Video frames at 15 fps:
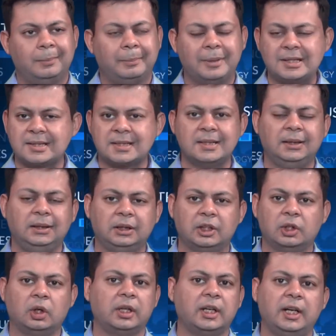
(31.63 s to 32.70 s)
but still
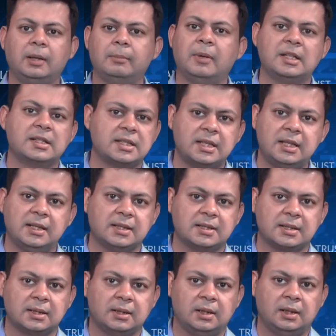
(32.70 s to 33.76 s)
they're not getting much
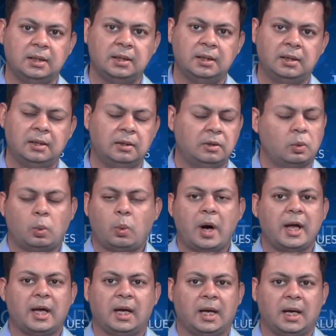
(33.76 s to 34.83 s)
sales.
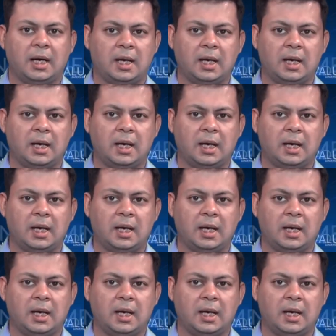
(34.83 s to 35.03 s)
Why?